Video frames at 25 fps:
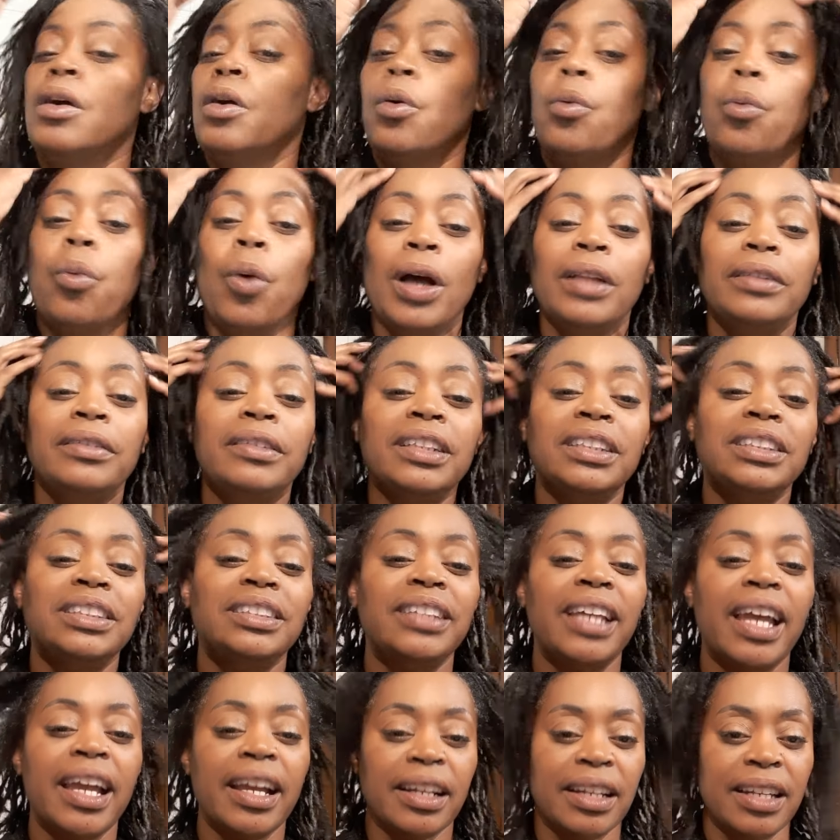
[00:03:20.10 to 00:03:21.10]
What this
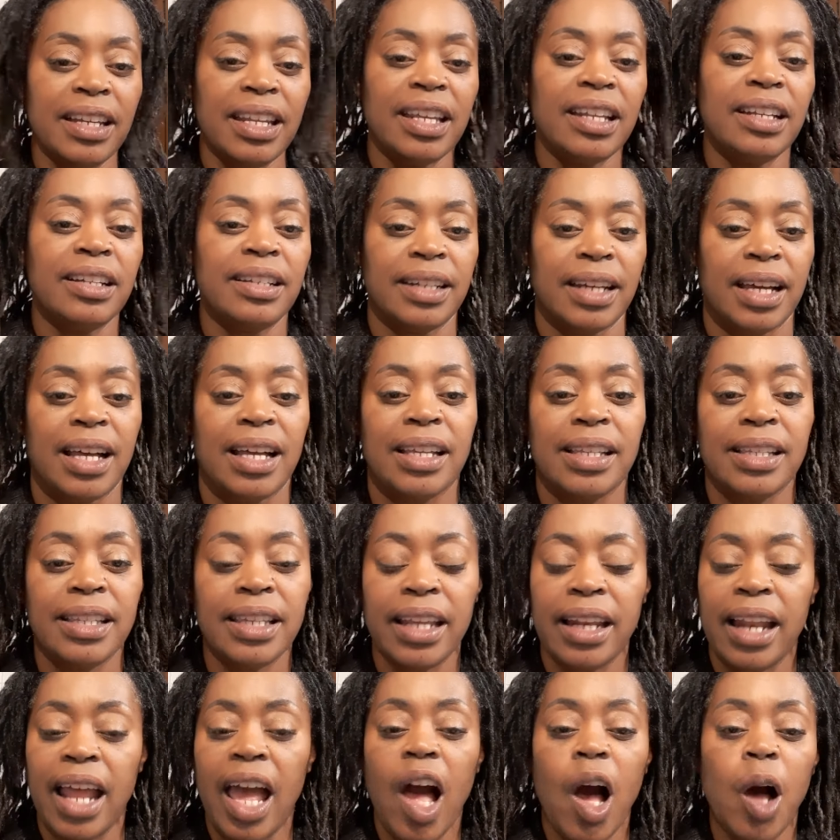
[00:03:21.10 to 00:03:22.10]
technique does,
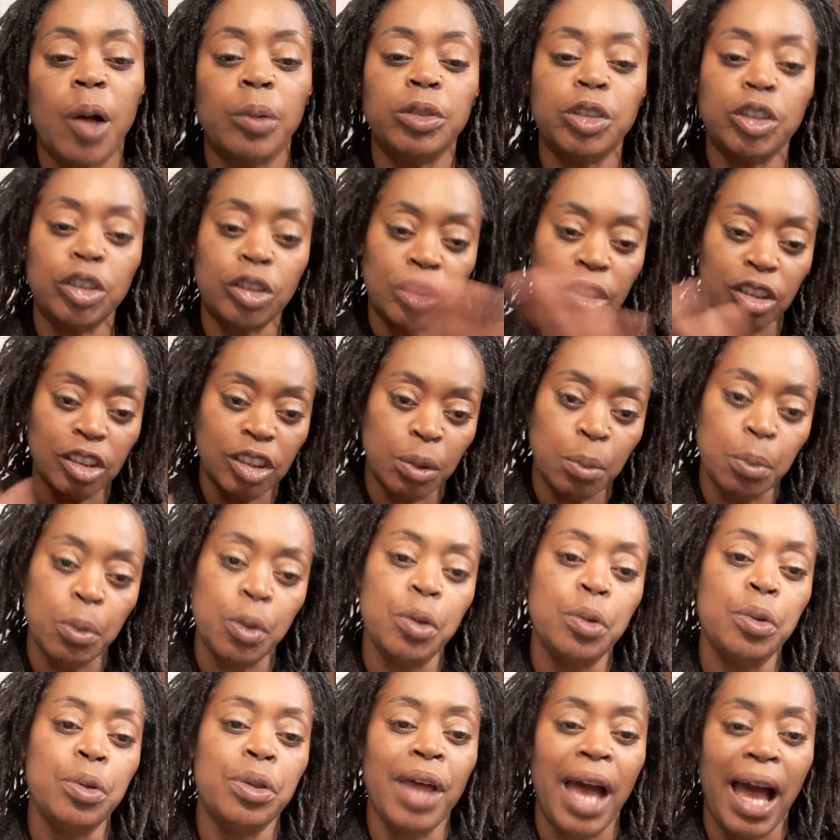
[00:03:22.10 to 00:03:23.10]
it helps to
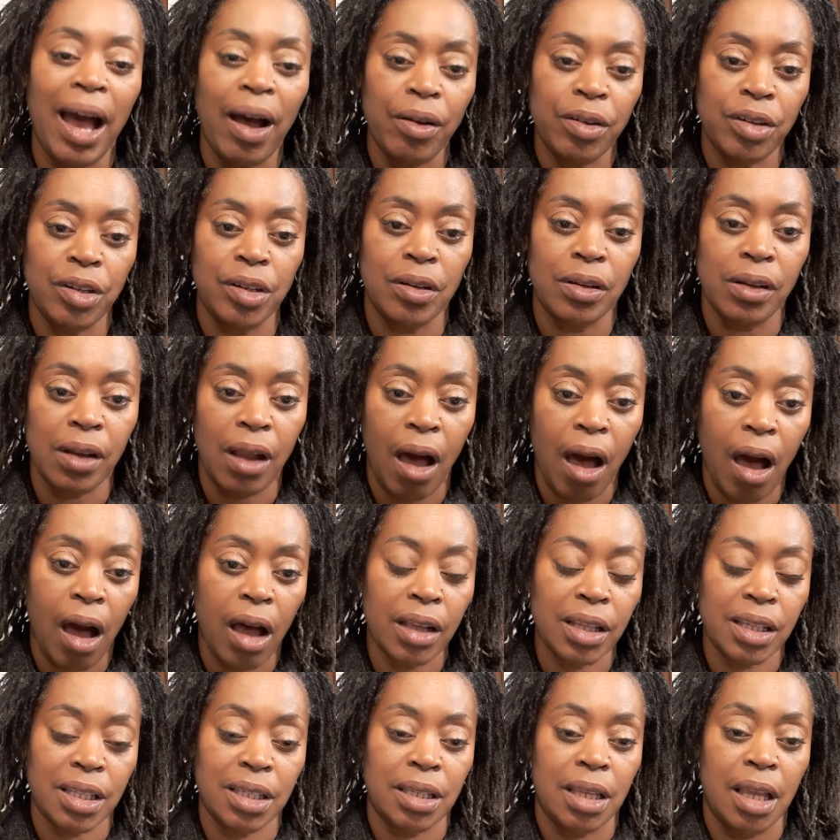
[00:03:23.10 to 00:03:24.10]
smooth out your
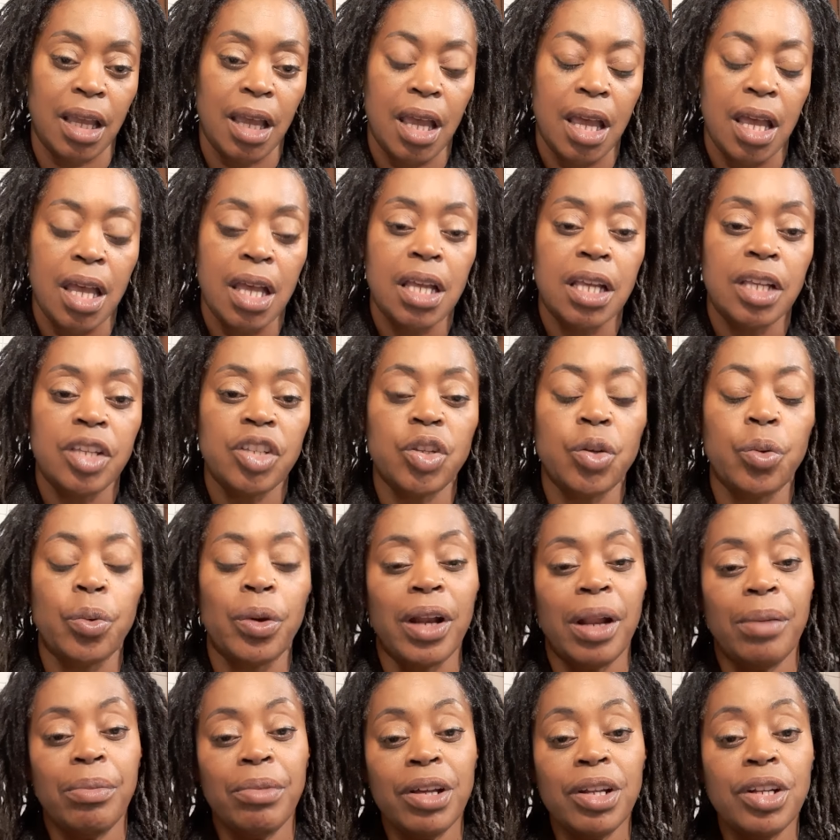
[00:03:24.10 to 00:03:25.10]
locs. So
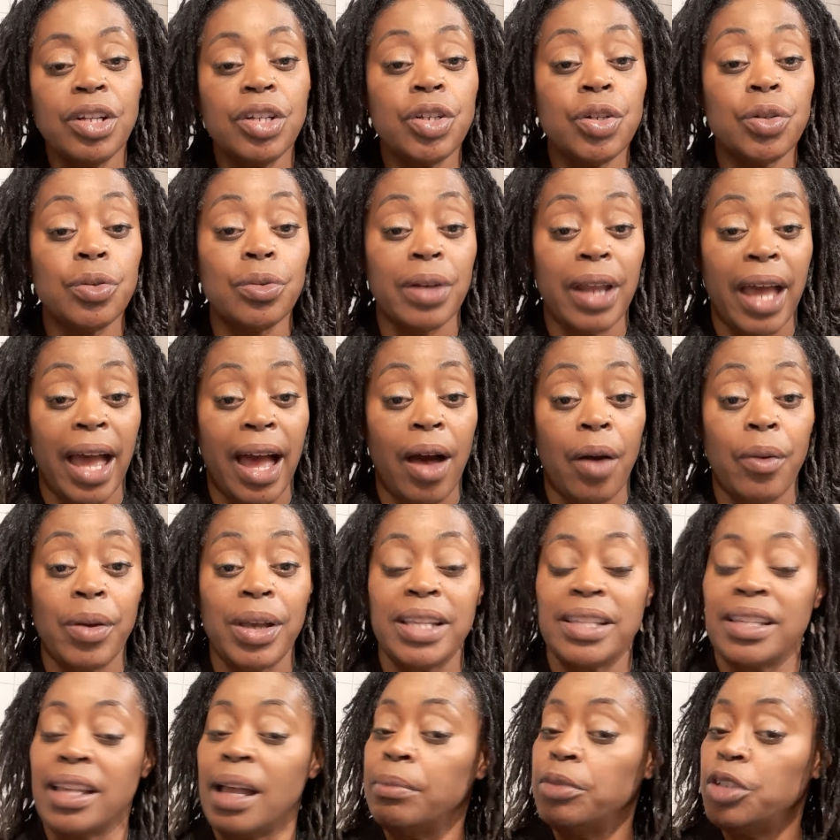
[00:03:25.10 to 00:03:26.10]
what I'm going to do now
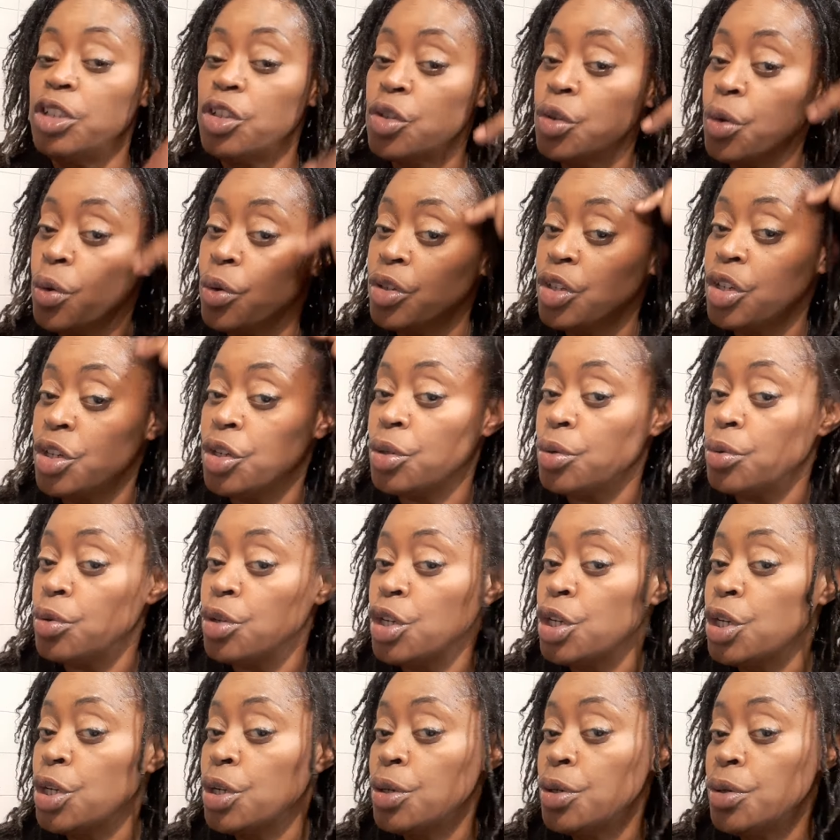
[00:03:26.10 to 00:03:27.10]
is I'm just going to do
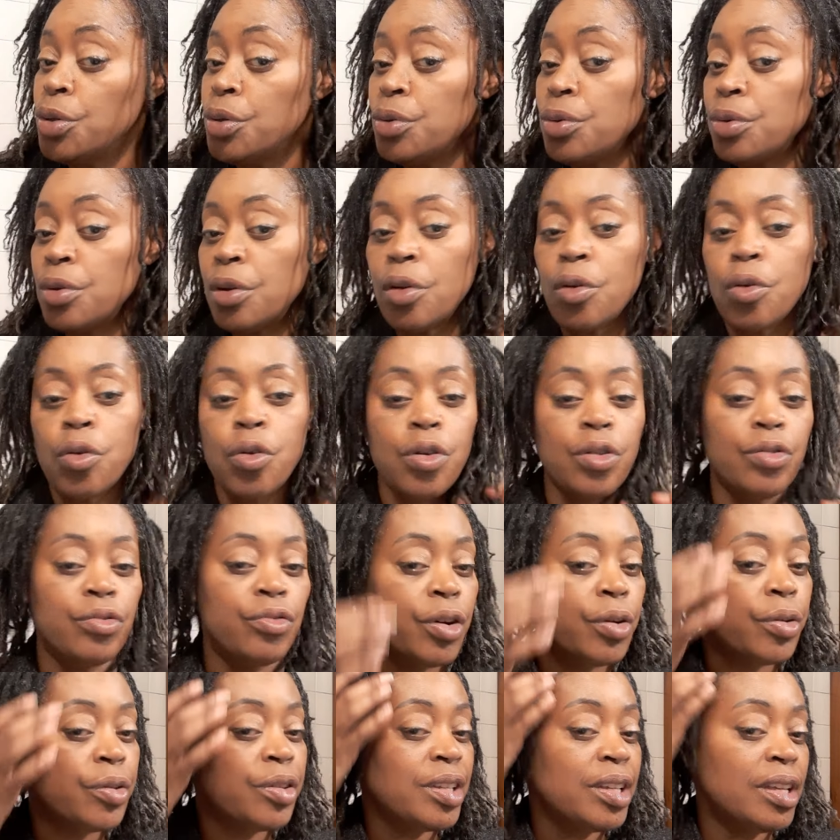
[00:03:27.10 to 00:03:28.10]
two
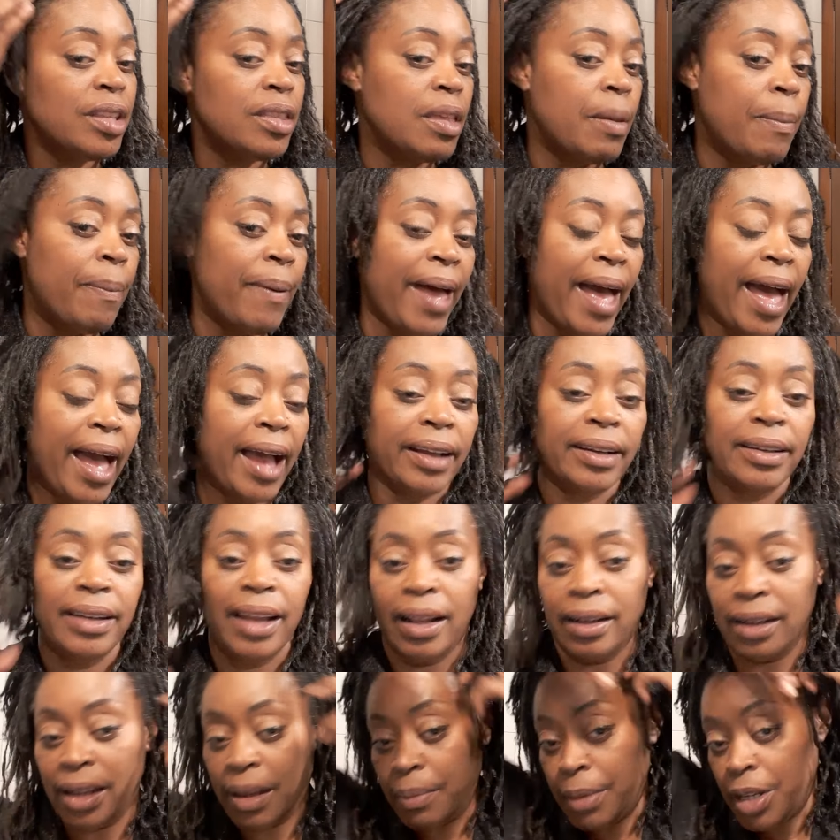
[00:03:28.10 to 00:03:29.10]
cornrows in the back.
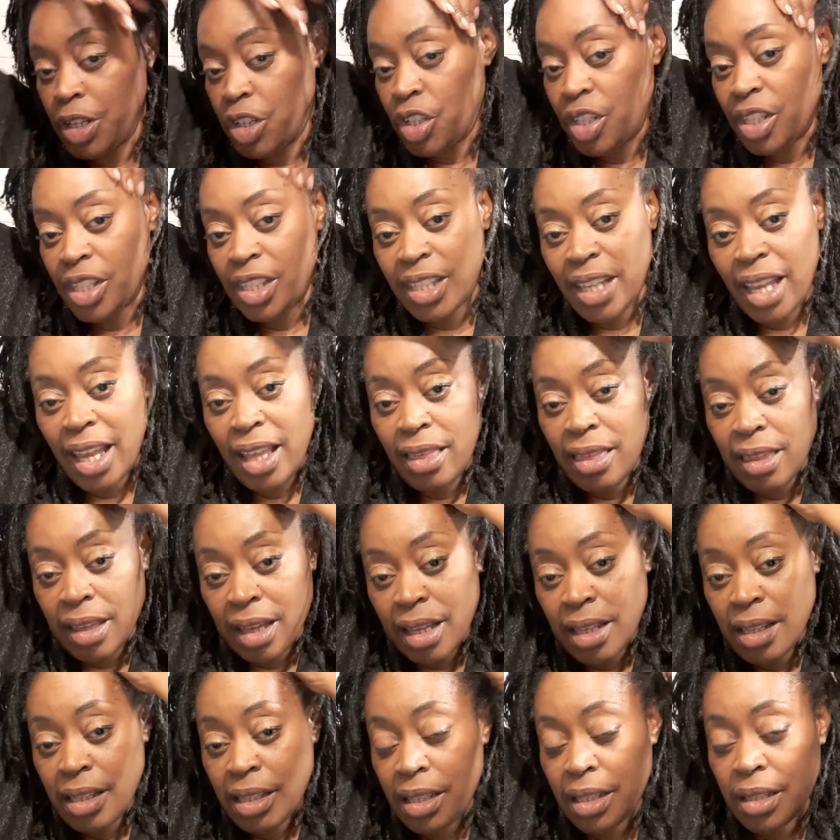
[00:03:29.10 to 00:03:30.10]
Now let me just say
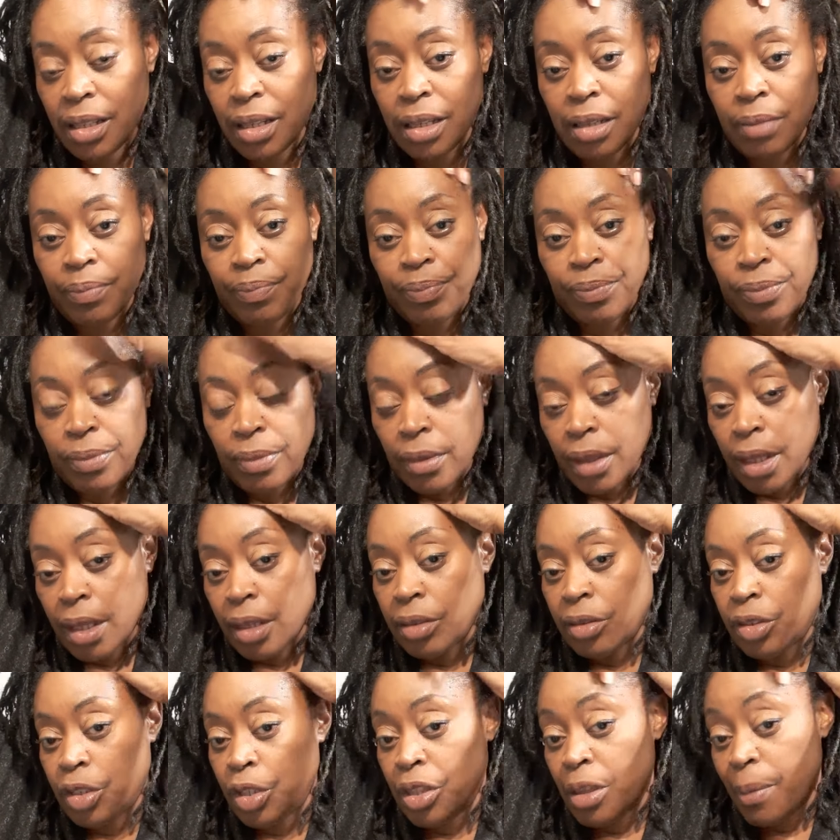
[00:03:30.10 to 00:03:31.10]
this
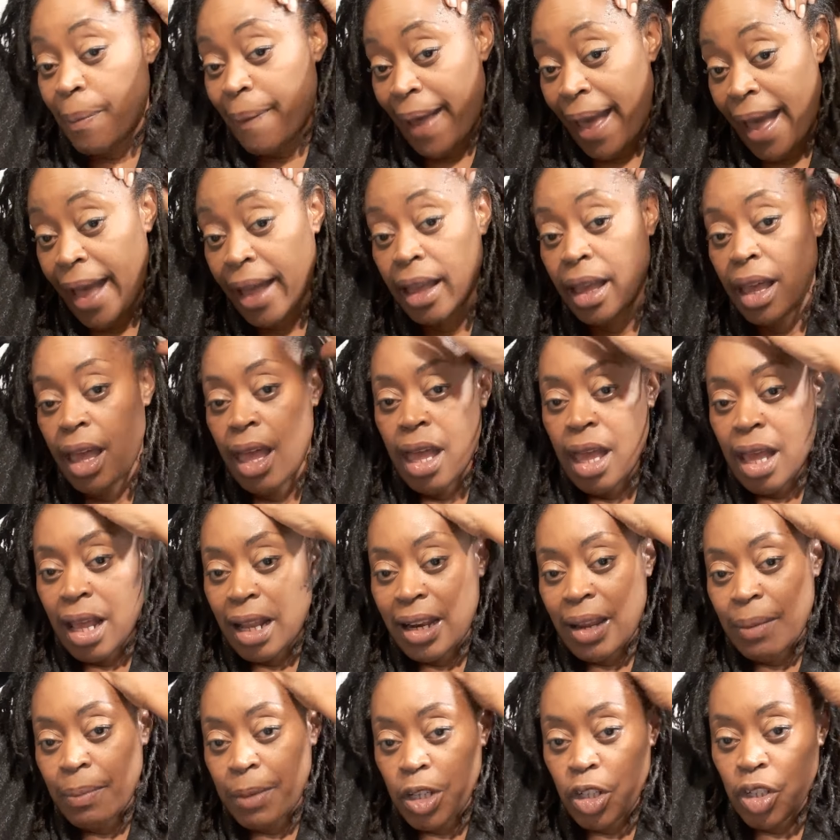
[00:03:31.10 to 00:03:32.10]
to the back.
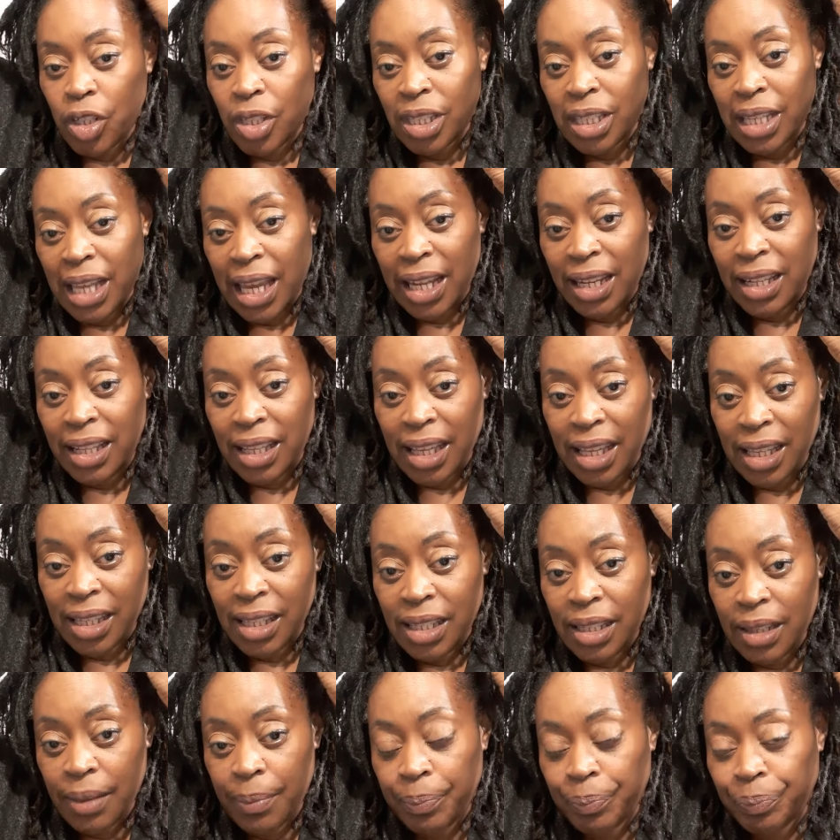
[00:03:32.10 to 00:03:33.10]
Let me just say
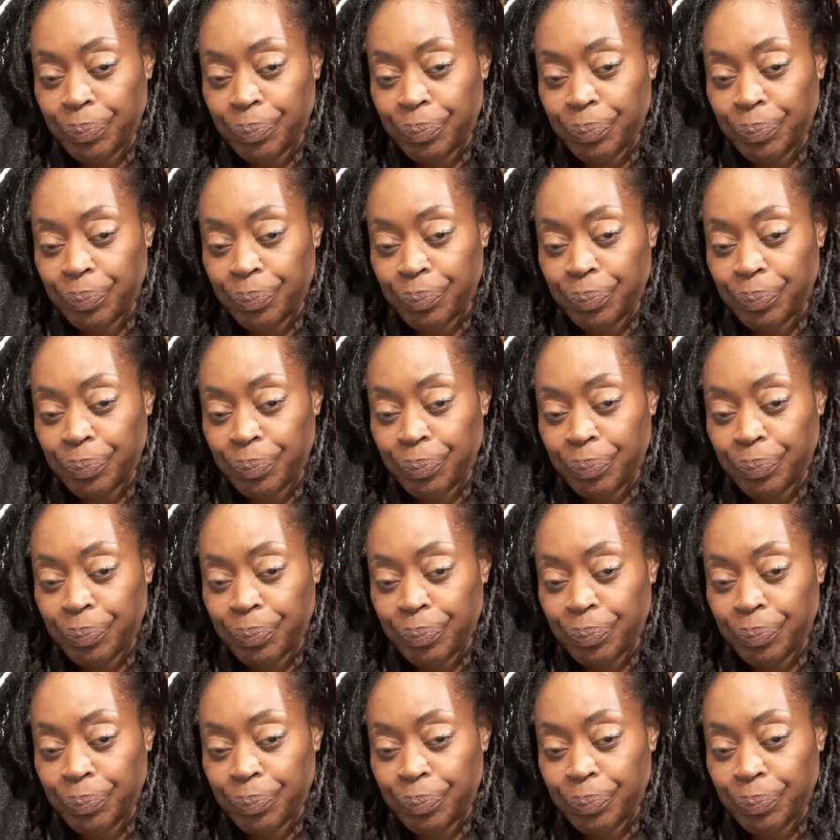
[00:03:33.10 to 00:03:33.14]
this